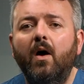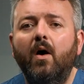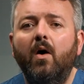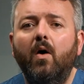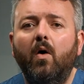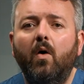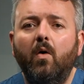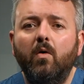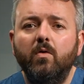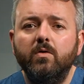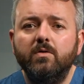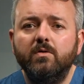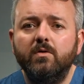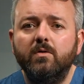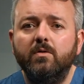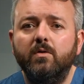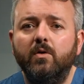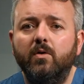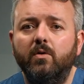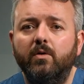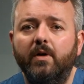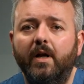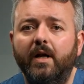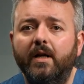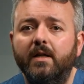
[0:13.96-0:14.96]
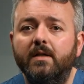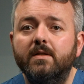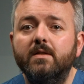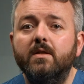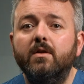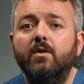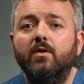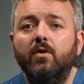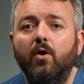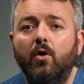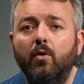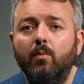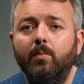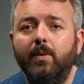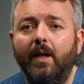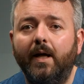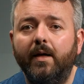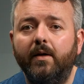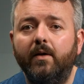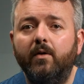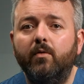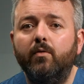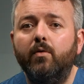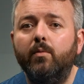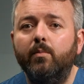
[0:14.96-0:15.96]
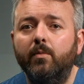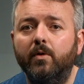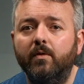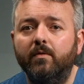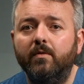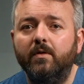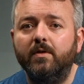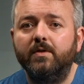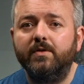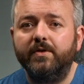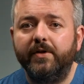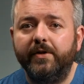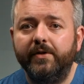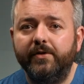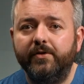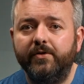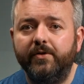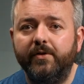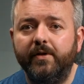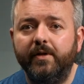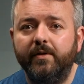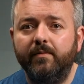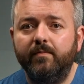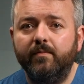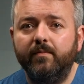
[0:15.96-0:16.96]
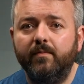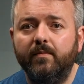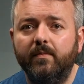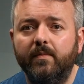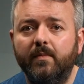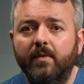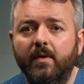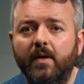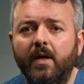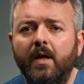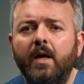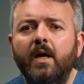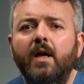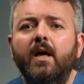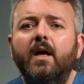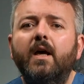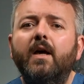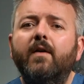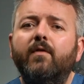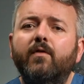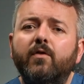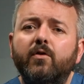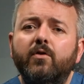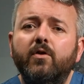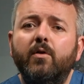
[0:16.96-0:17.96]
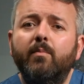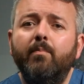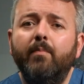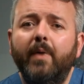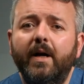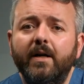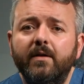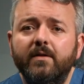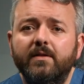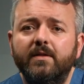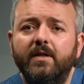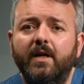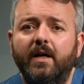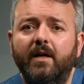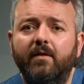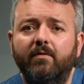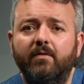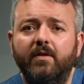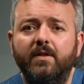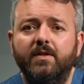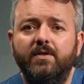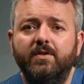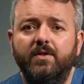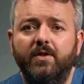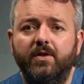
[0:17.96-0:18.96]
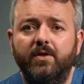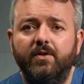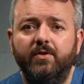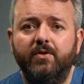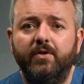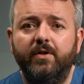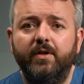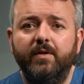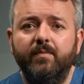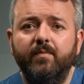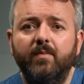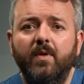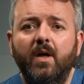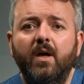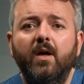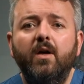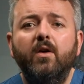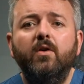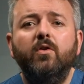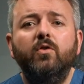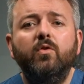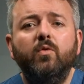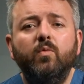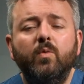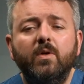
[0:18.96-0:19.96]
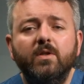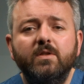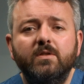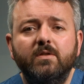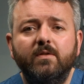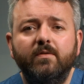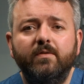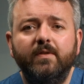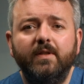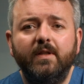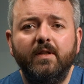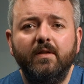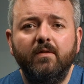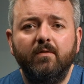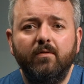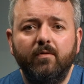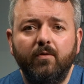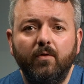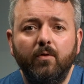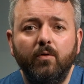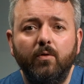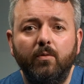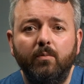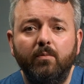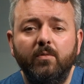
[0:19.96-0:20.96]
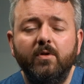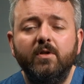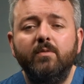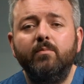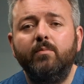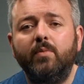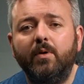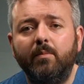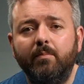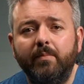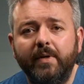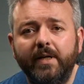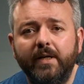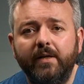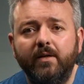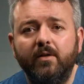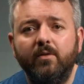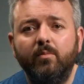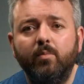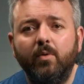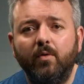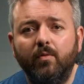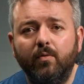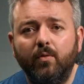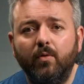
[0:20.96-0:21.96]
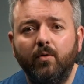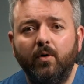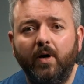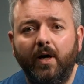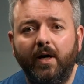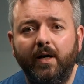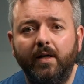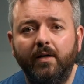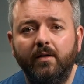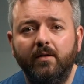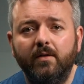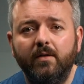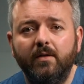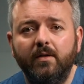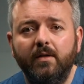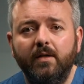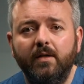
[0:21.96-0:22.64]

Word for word: also known as gallbladder removal surgery. If you're about to have this surgery, you'll want to feel informed and prepared beforehand